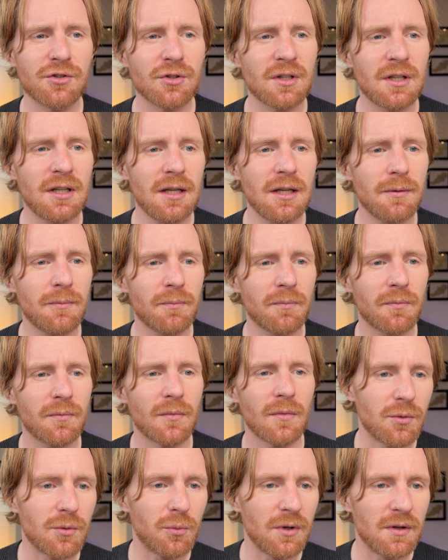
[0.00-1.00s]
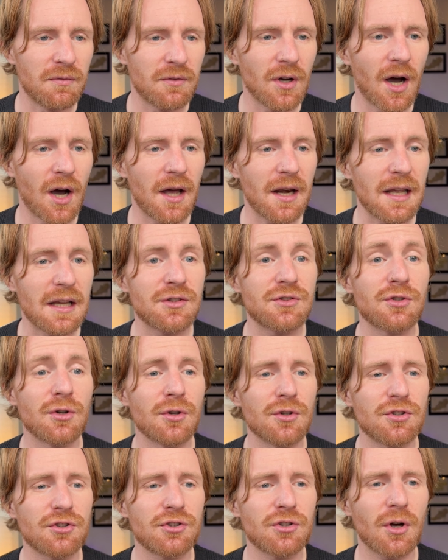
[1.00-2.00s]
key. We've got a
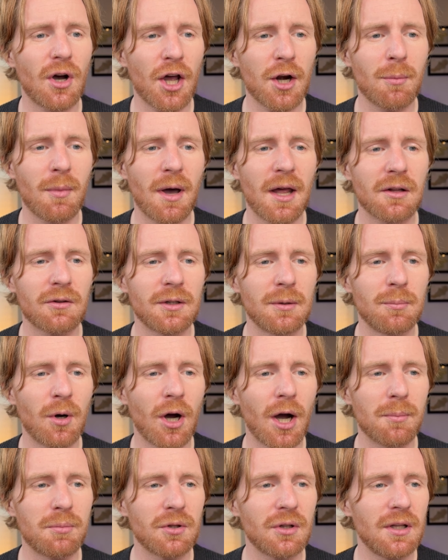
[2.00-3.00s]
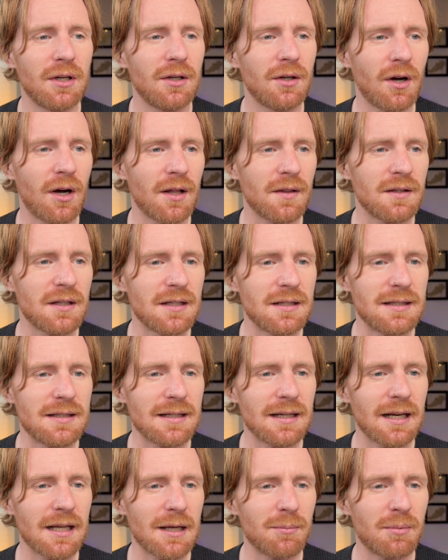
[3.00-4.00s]
search automatically populated on the
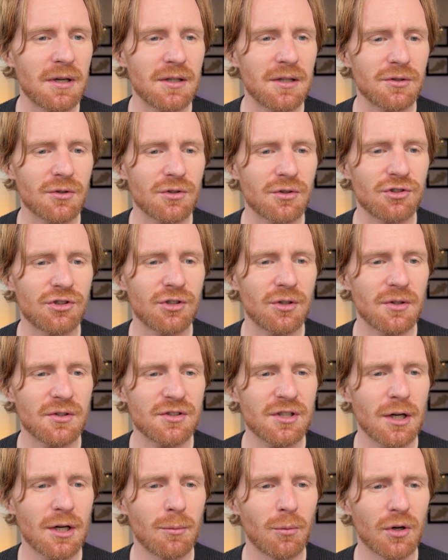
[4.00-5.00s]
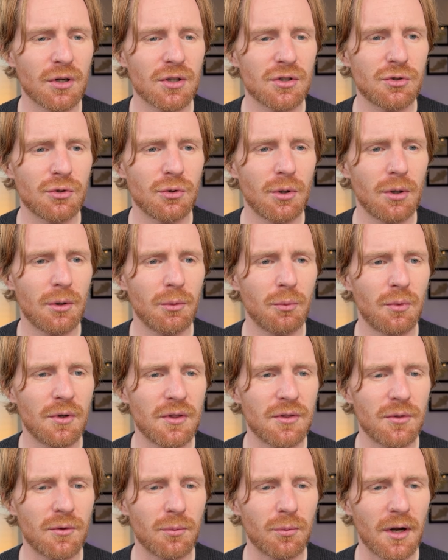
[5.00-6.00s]
DNA Painter Shared Centimorgan tool with
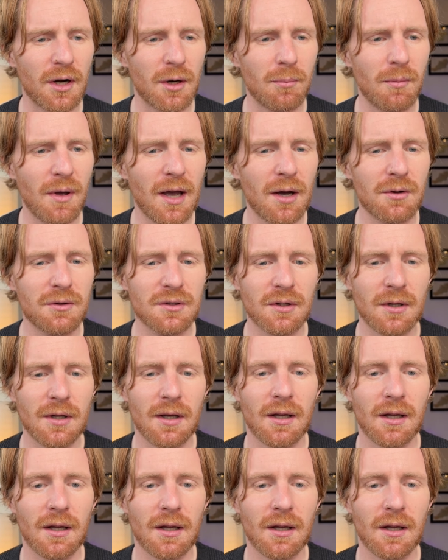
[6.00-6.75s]
the right amount,